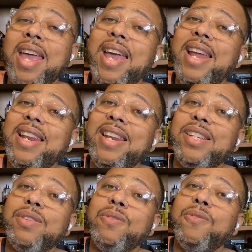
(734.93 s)
and it
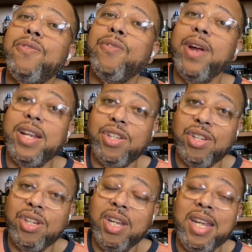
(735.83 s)
is
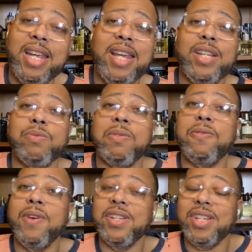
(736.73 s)
fresh. It is
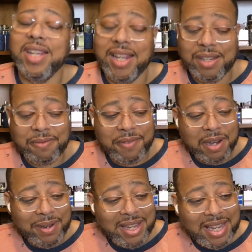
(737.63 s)
refreshing. It is
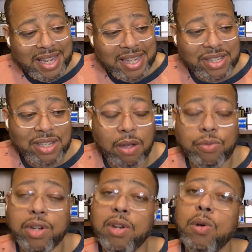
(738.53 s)
very easy on
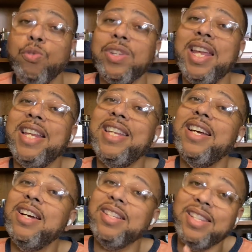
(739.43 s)
the nose. It
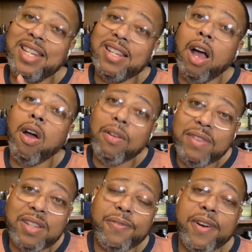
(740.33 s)
does, all of
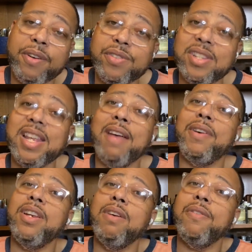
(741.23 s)
these fragrances have
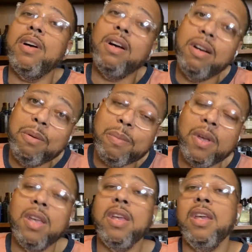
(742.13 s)
enough oomph
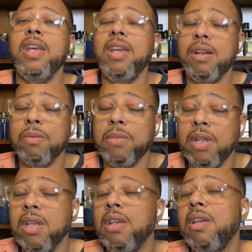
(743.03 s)
in them
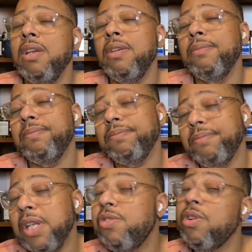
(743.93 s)

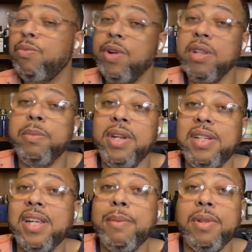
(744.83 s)
that you can wear them any
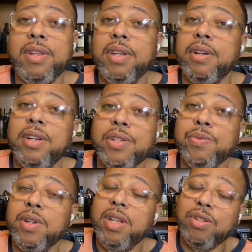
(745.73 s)
time of the year. And this
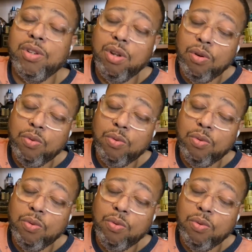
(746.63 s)
one is no